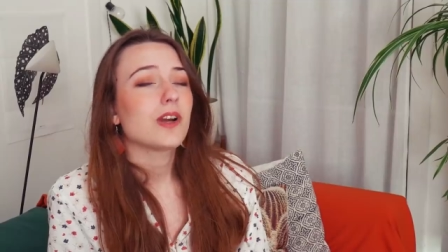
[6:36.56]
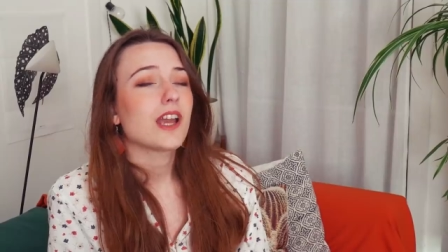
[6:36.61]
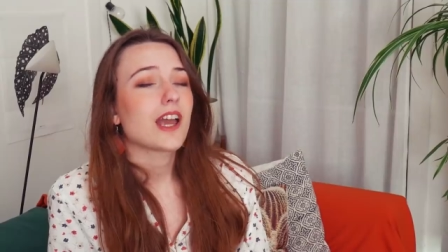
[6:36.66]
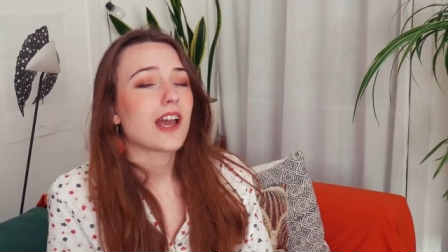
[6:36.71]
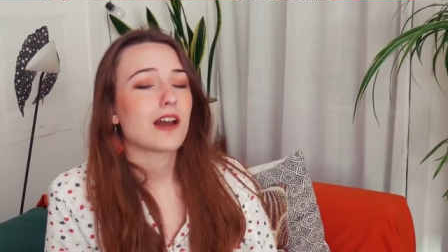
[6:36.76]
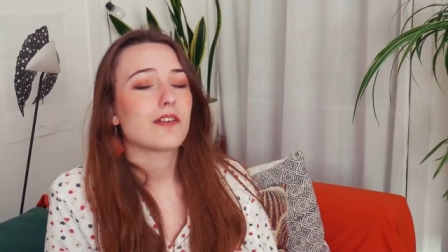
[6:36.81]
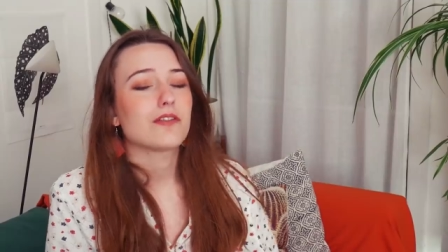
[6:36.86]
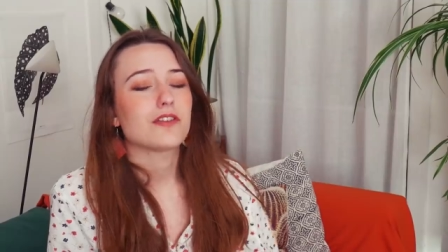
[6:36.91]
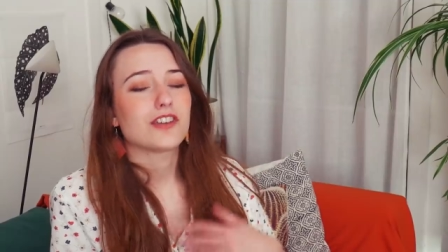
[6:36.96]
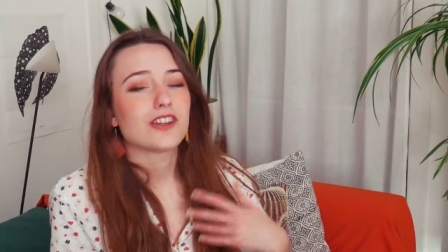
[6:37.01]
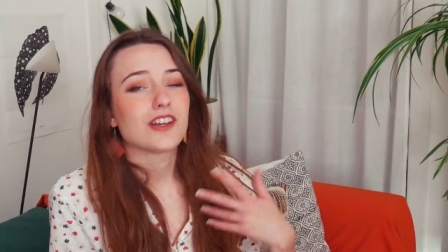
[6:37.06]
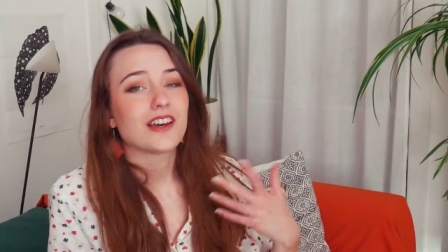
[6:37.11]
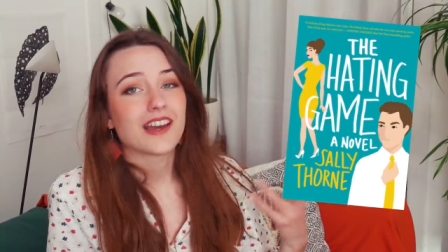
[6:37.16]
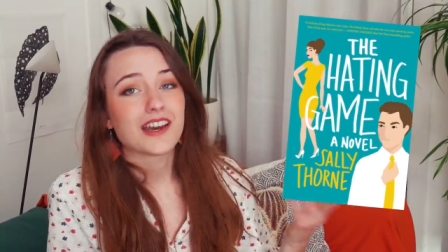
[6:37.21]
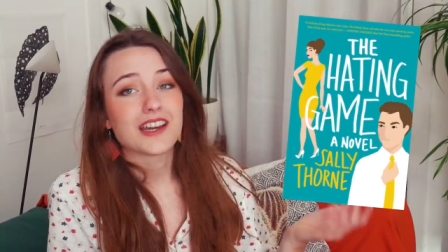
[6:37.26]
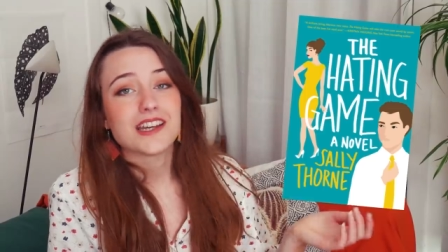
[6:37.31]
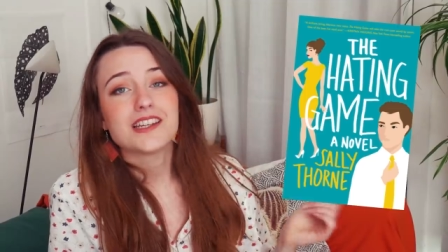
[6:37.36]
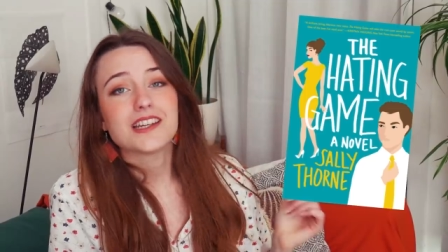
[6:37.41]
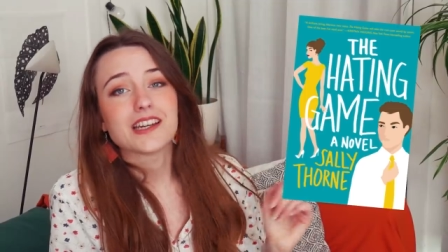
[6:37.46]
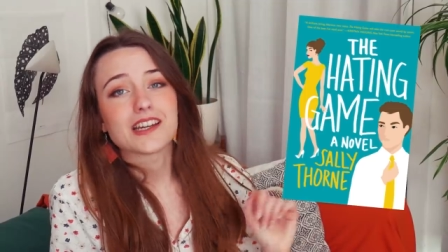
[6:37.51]
we have The
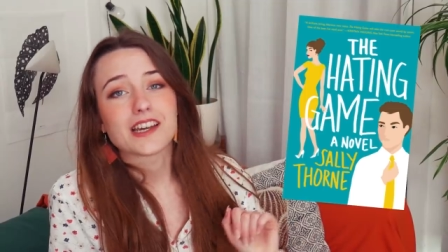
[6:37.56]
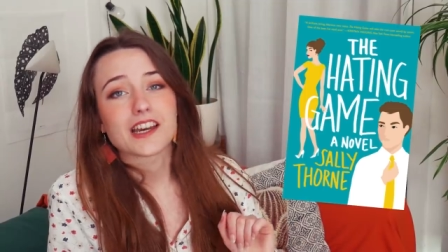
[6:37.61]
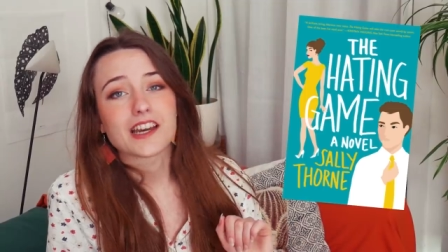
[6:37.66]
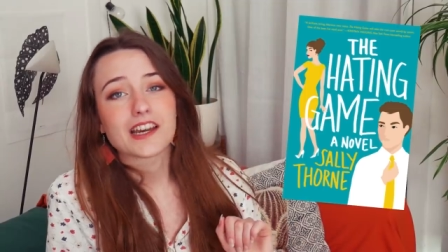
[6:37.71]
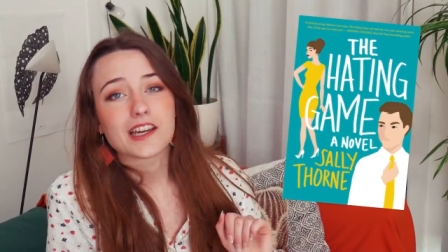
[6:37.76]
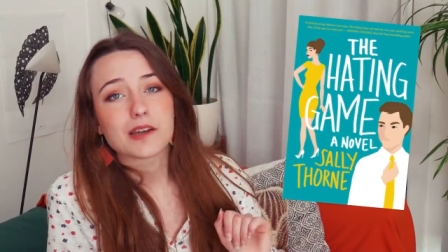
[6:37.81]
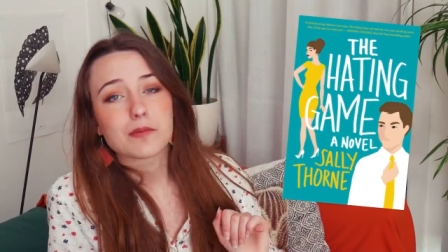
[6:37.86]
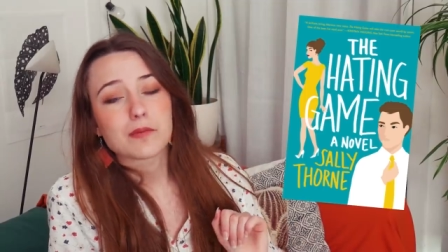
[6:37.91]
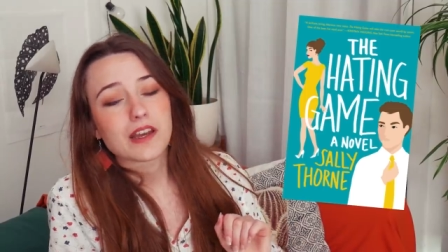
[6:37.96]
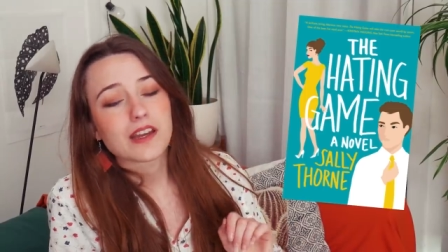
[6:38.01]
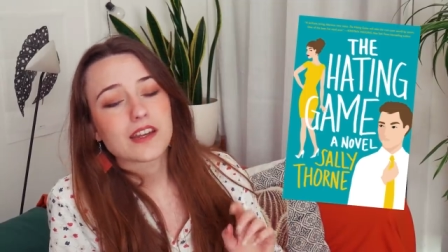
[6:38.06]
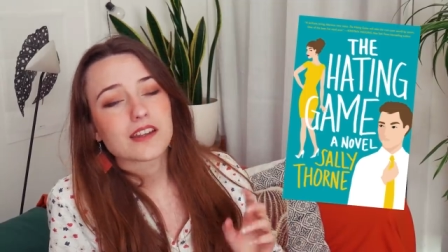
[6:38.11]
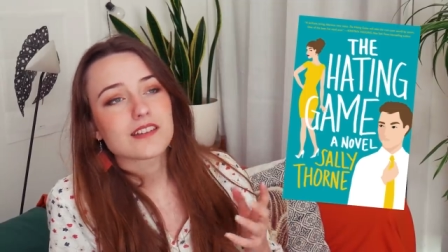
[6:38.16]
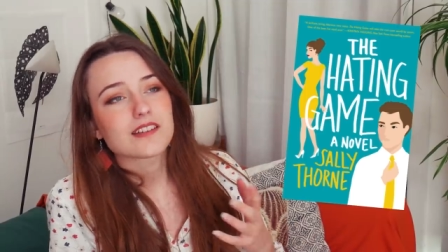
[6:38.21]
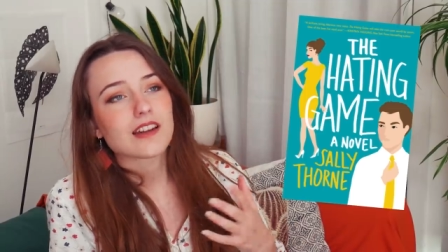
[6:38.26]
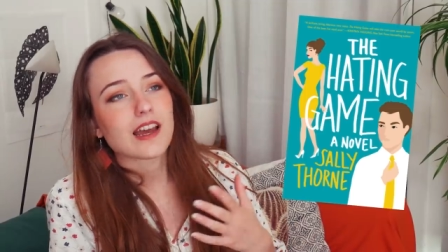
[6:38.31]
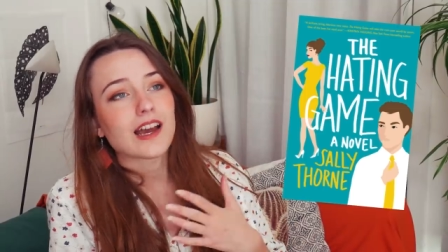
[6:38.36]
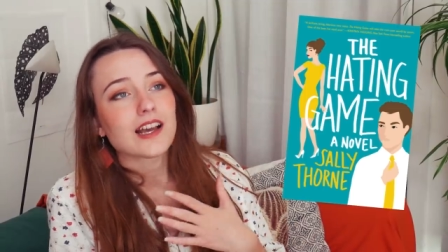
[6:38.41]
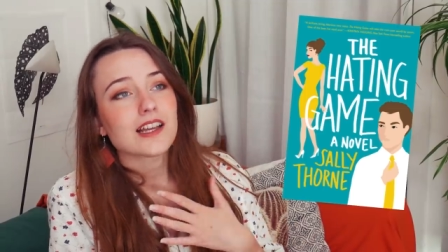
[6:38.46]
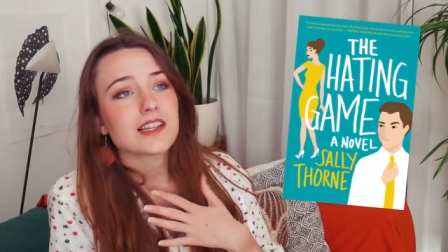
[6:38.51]
Hating Game,
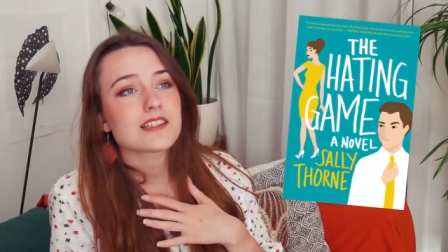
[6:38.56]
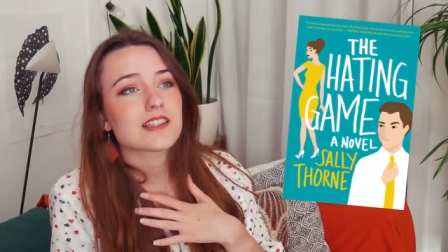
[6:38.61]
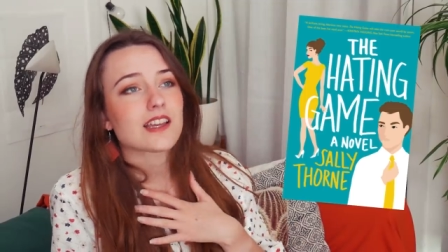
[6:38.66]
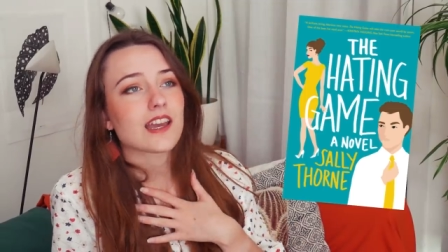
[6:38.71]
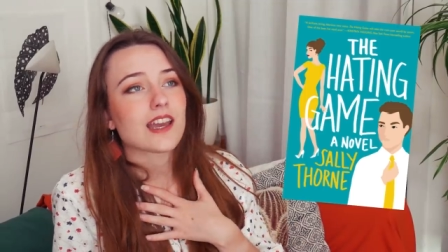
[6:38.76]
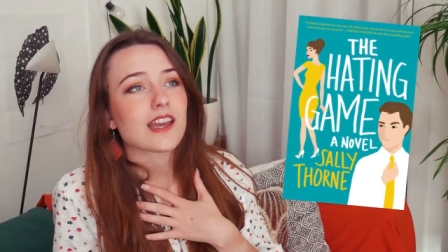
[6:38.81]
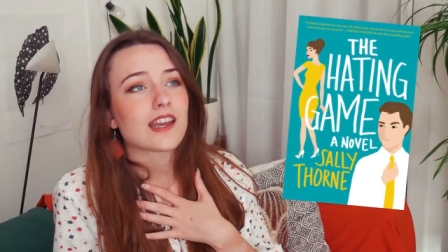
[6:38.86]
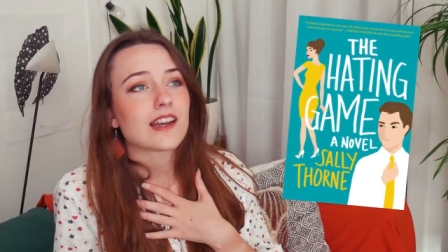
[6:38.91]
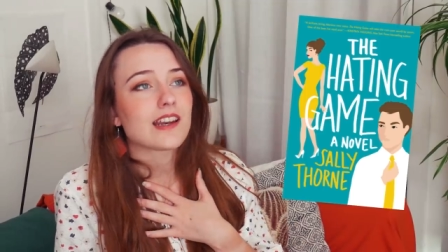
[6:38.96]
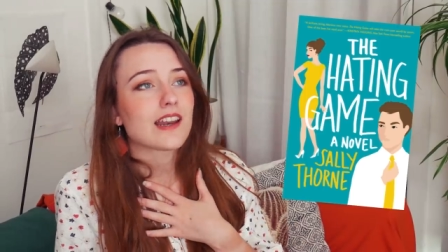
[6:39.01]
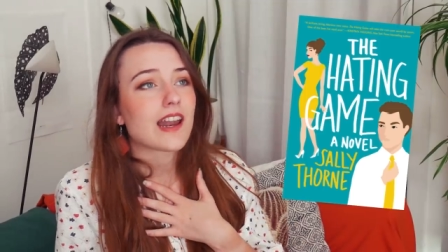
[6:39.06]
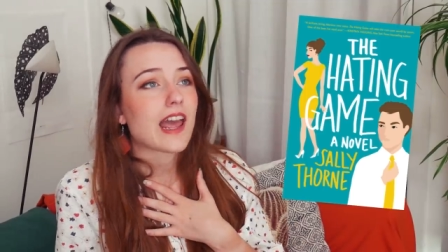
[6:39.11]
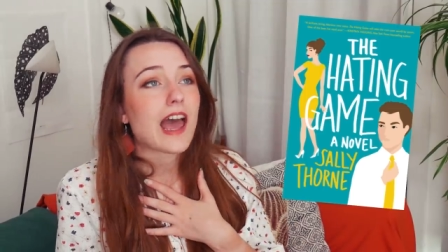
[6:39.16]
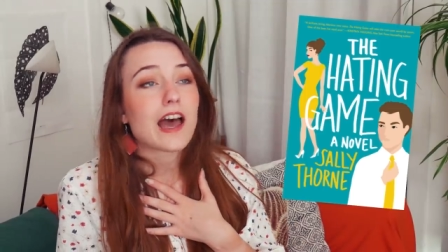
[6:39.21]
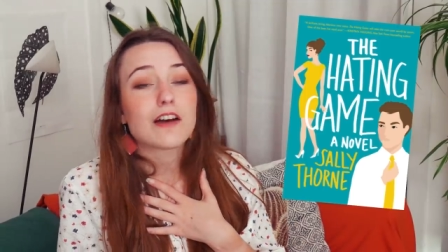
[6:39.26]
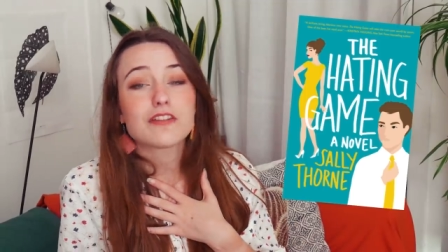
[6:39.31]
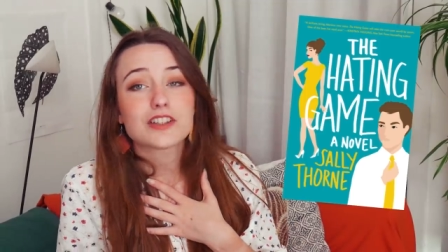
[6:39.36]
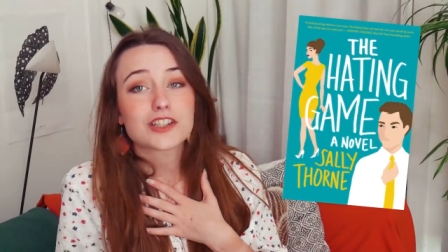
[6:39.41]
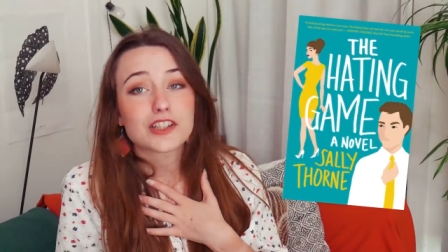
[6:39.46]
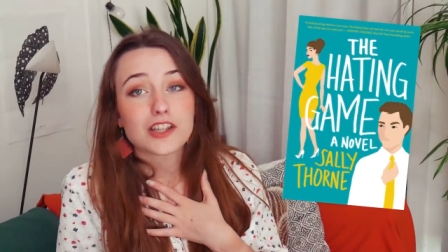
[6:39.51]
and as an
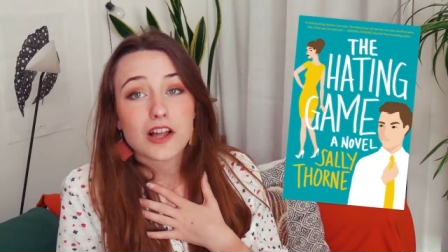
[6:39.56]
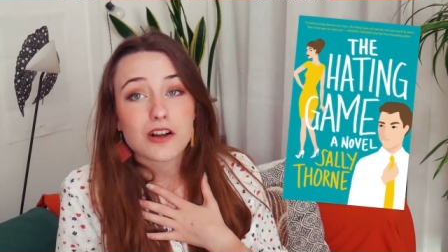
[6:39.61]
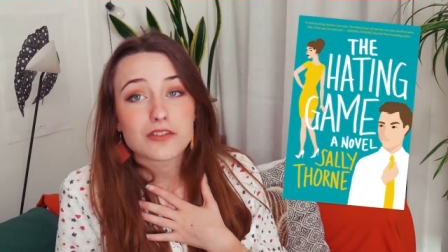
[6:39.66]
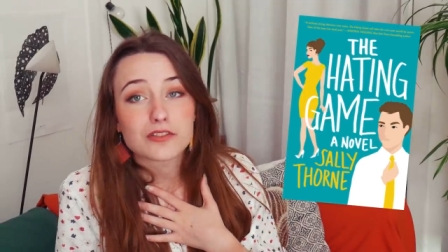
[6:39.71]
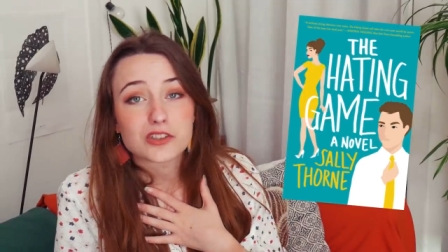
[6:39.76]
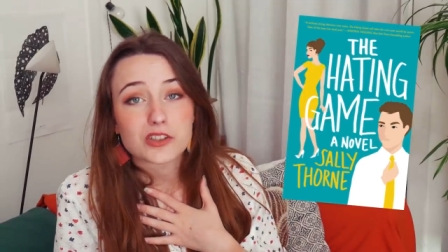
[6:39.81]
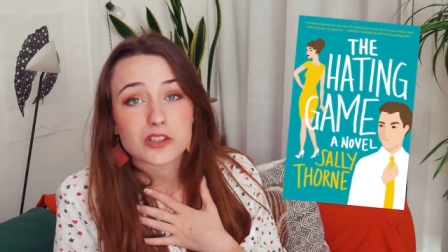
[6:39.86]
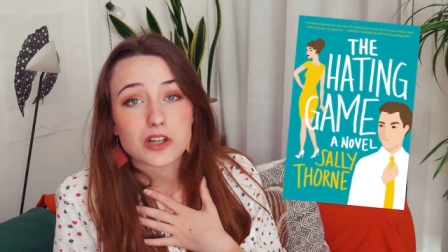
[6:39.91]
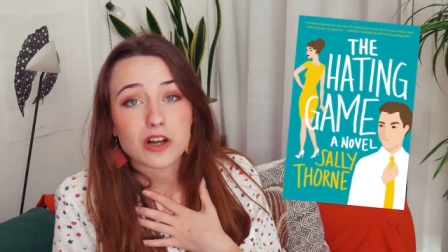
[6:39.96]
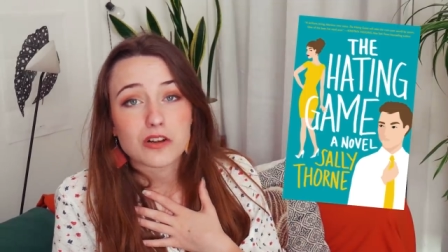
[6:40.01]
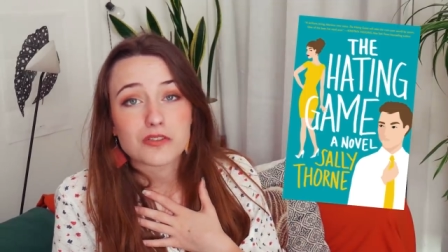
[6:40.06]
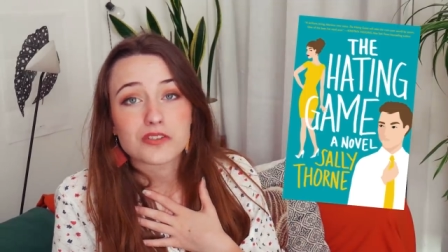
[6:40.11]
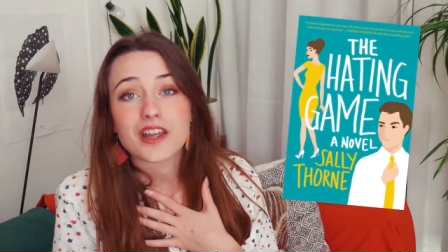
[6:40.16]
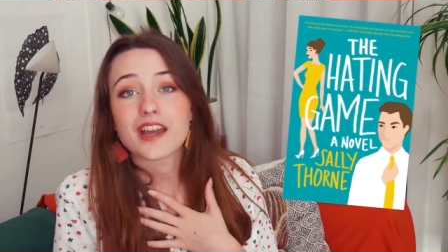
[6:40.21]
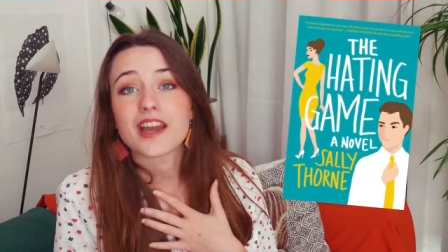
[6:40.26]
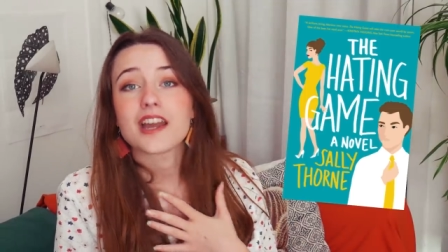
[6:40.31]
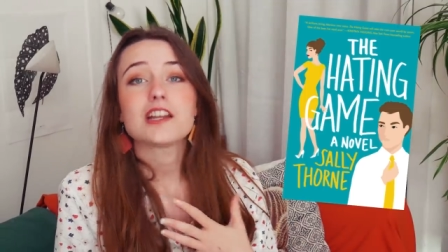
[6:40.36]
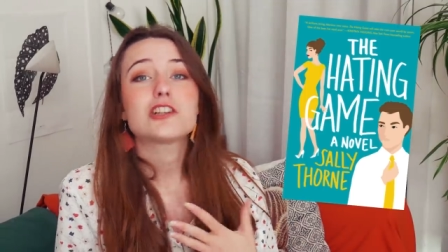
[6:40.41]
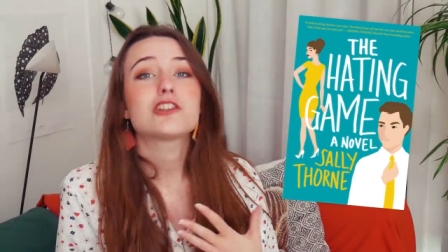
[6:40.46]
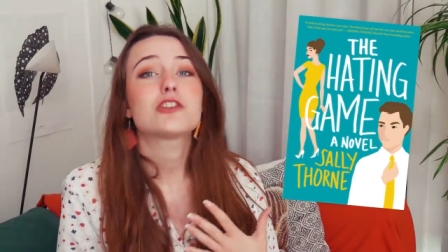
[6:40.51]
avid lover of the
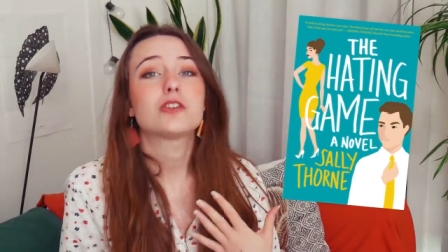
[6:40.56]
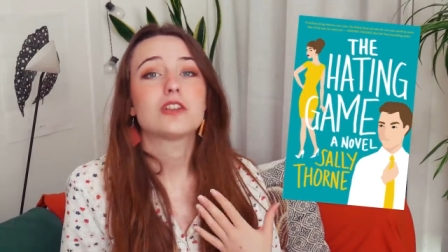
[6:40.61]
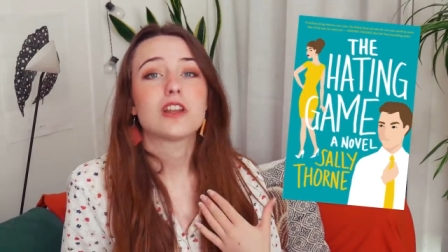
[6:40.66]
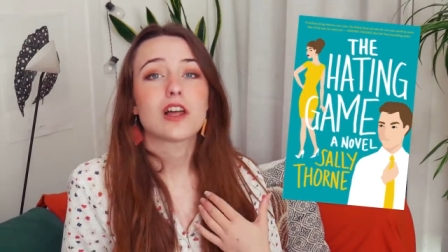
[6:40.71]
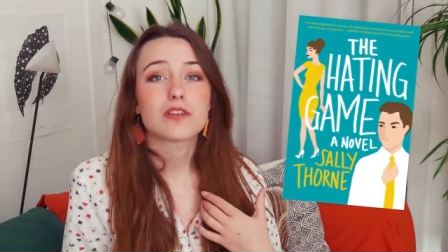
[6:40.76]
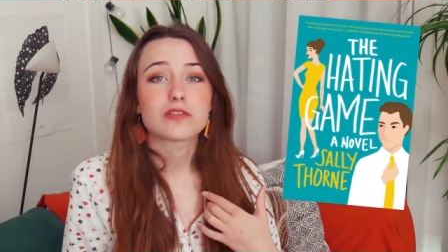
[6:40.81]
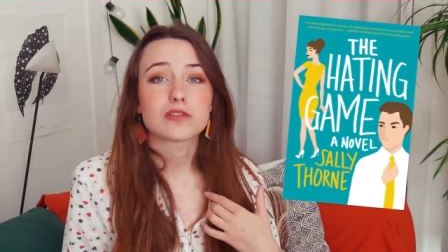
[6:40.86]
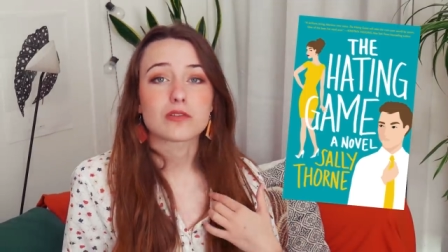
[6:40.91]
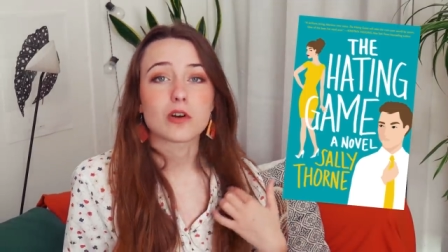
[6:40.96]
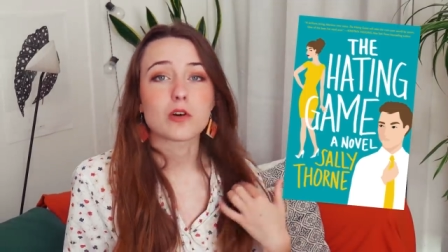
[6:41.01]
hate to love